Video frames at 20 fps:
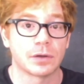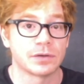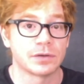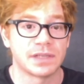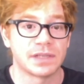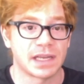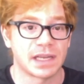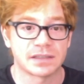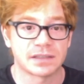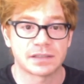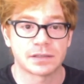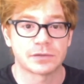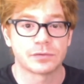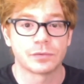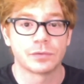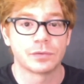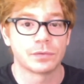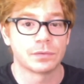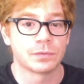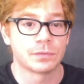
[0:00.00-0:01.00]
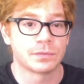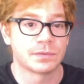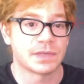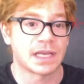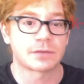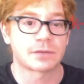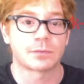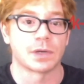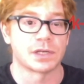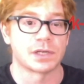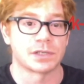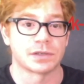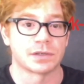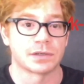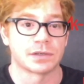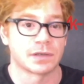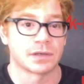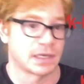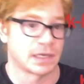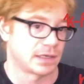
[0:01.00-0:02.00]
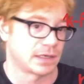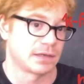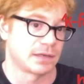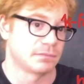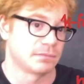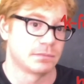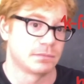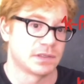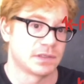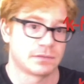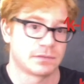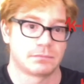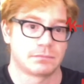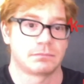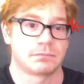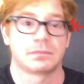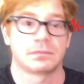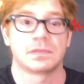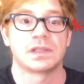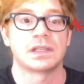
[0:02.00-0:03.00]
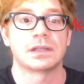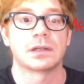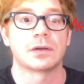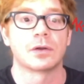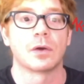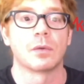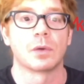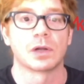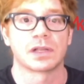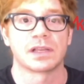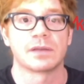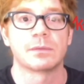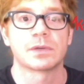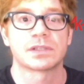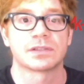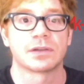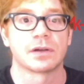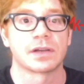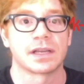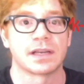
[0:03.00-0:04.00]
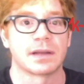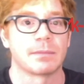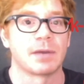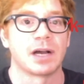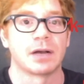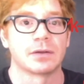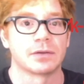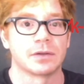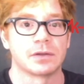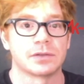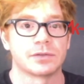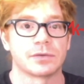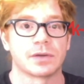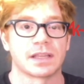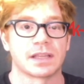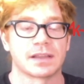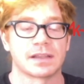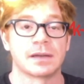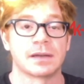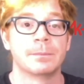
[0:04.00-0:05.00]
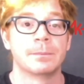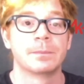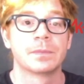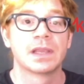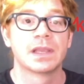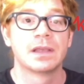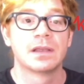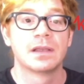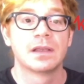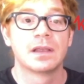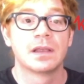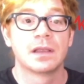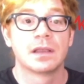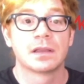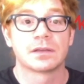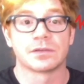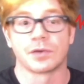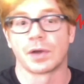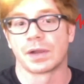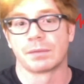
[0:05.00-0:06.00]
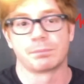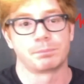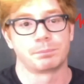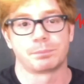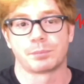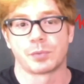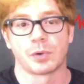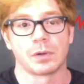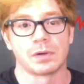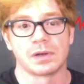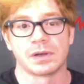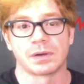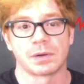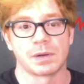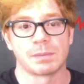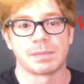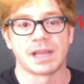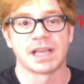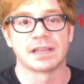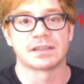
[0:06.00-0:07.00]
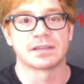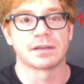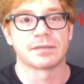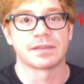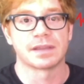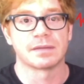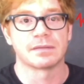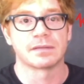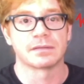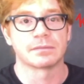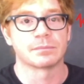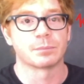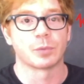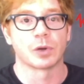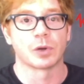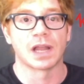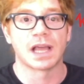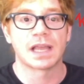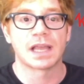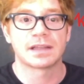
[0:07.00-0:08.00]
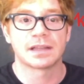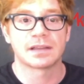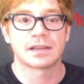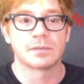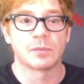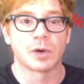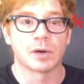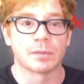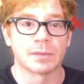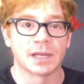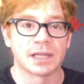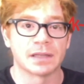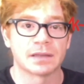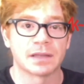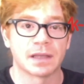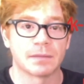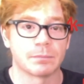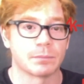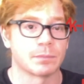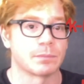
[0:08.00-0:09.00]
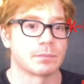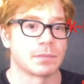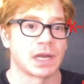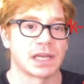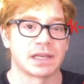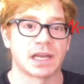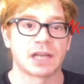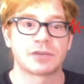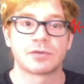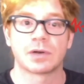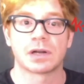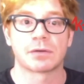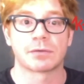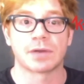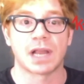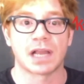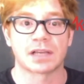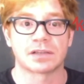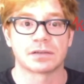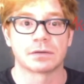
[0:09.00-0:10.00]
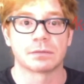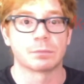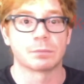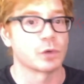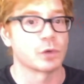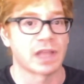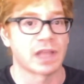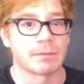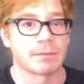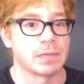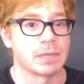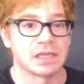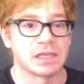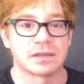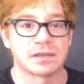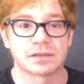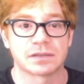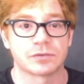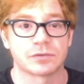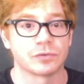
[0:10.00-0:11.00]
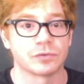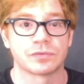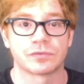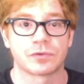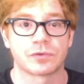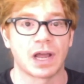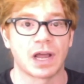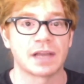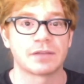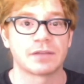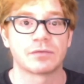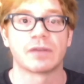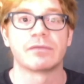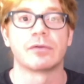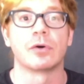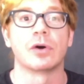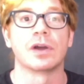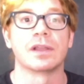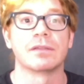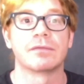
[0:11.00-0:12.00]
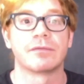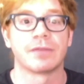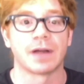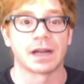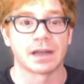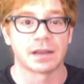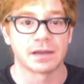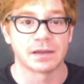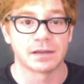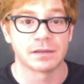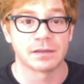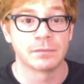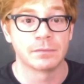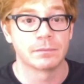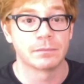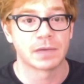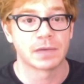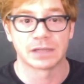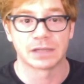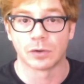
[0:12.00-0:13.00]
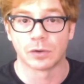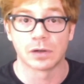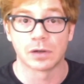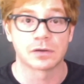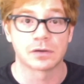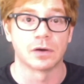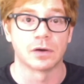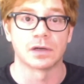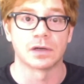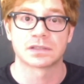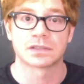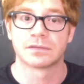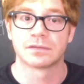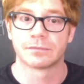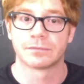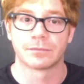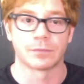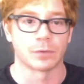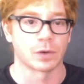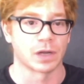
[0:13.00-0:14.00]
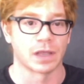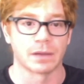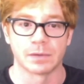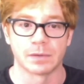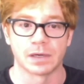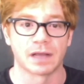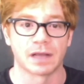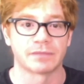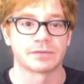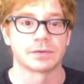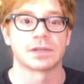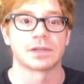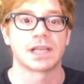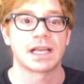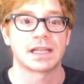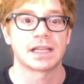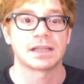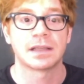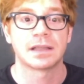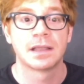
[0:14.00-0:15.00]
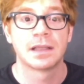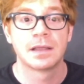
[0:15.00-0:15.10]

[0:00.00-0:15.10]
the answer to that question, and I just didn't know what he was talking about altogether. So I probably replied something polite at the moment, and my natural reaction would have been just to try to avoid Farid at all costs forever after that.